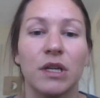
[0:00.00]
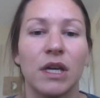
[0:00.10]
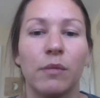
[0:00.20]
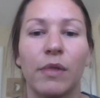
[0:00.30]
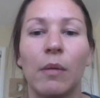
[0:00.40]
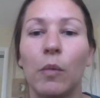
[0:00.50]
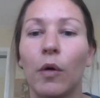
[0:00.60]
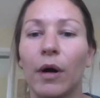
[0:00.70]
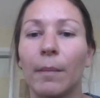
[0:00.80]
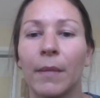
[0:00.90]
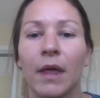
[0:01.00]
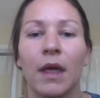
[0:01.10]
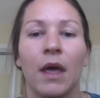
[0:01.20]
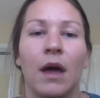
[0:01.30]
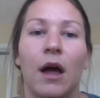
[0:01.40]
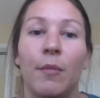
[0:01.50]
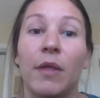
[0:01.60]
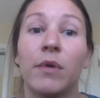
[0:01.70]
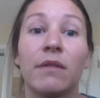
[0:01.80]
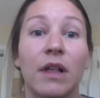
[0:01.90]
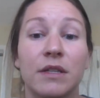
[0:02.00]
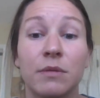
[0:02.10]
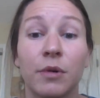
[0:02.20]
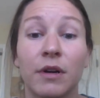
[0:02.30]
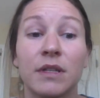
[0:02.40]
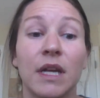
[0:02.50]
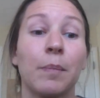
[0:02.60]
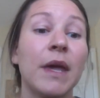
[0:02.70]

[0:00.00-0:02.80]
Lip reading: to keep them warm. And then we have lots of birds like